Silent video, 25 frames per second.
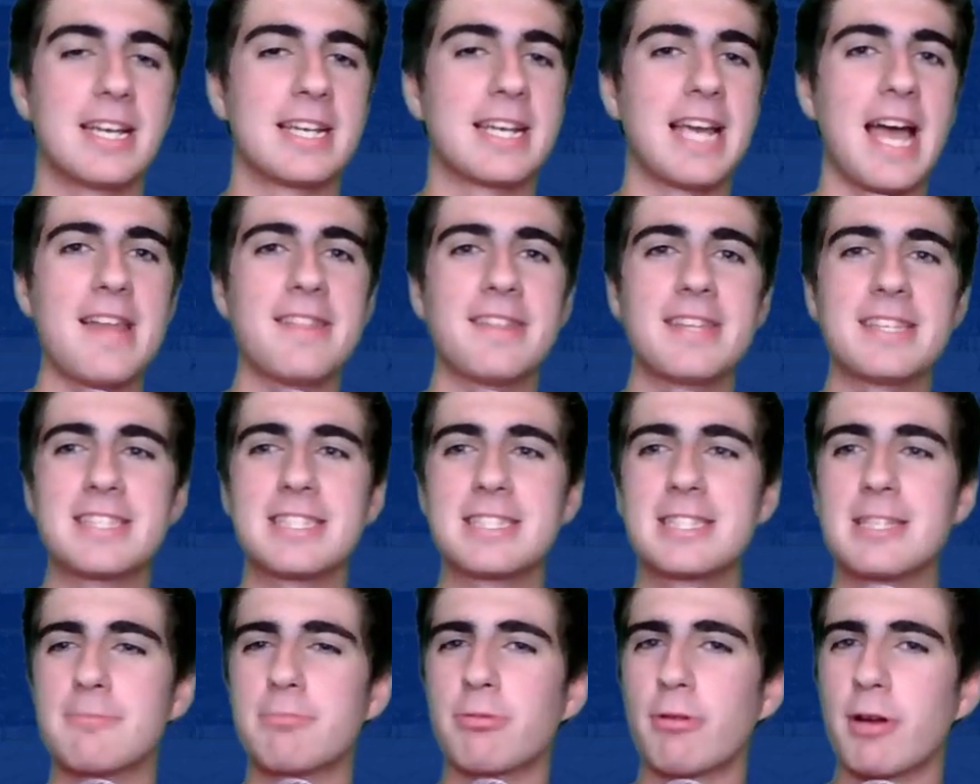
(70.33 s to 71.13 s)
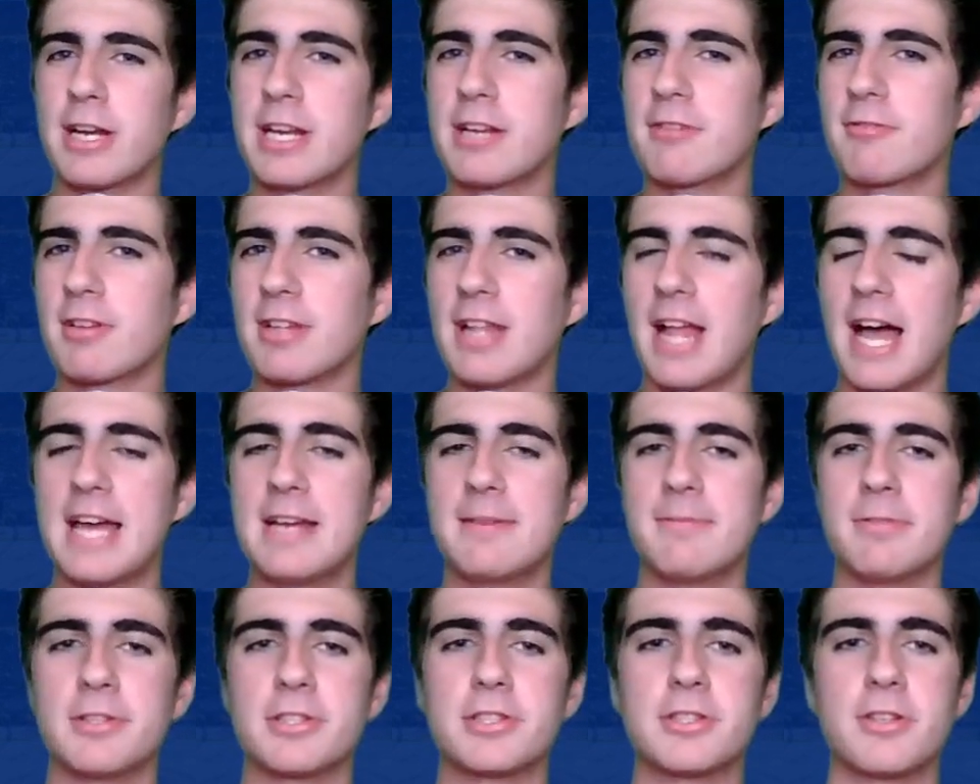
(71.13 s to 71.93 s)
Again, this is a pretty
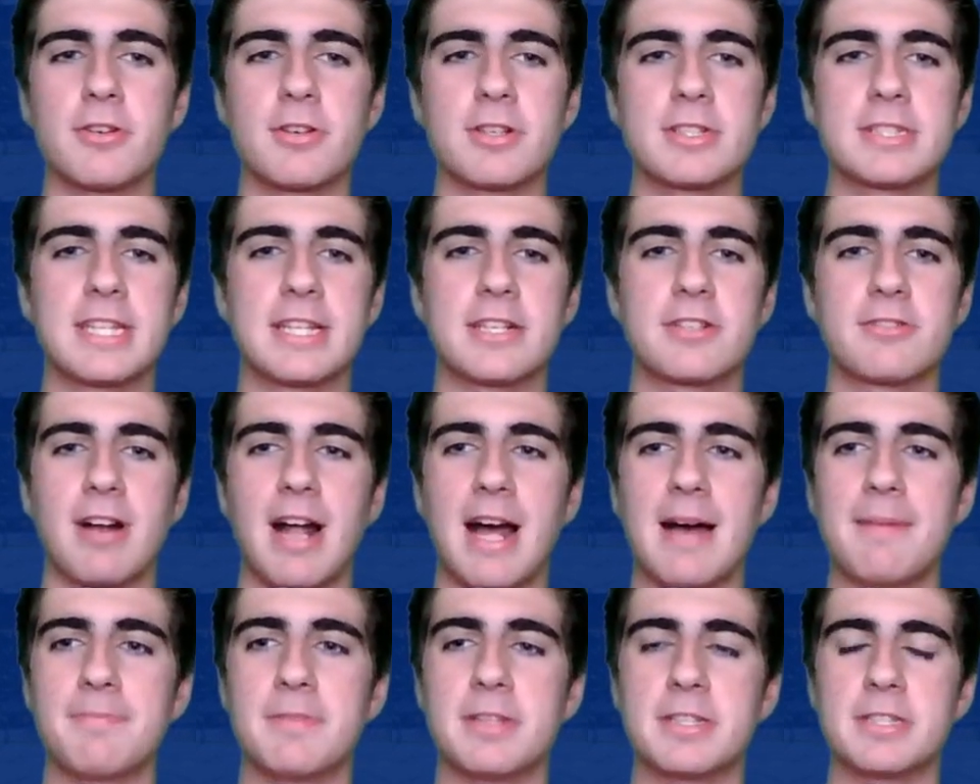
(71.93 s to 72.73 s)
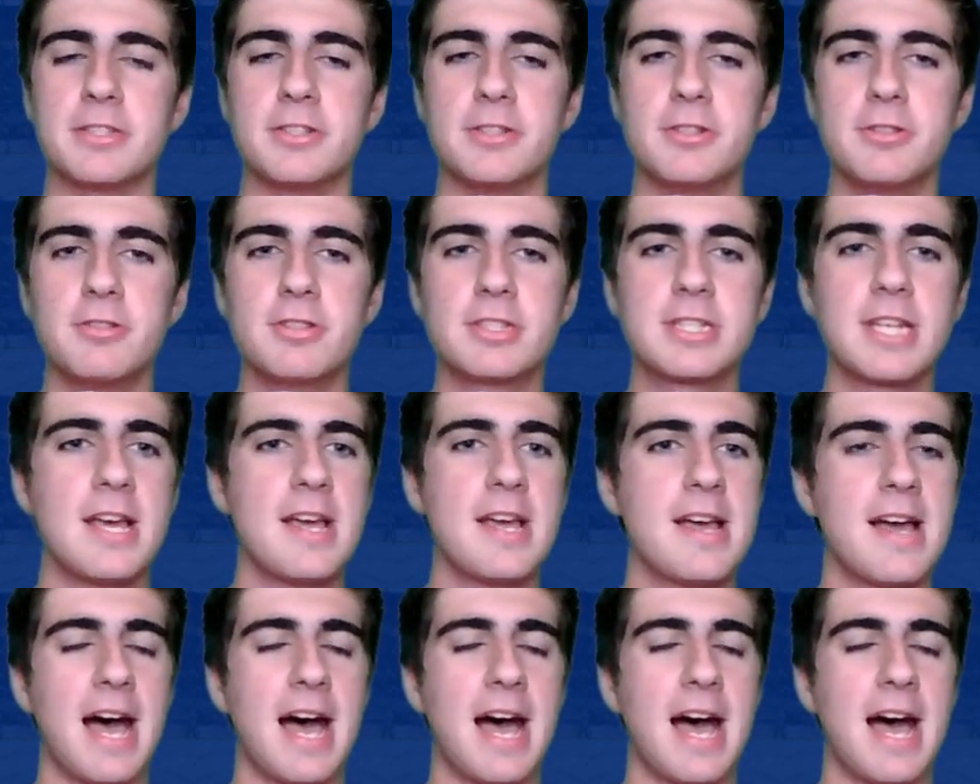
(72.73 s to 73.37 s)
reliable source that dropped this news